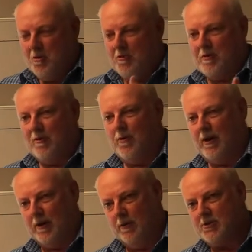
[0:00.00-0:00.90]
the view of what
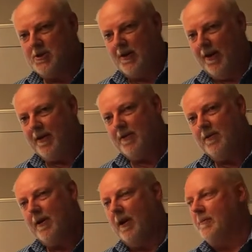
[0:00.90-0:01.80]
it looks like.
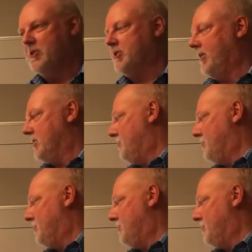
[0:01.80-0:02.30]
And I'm just going to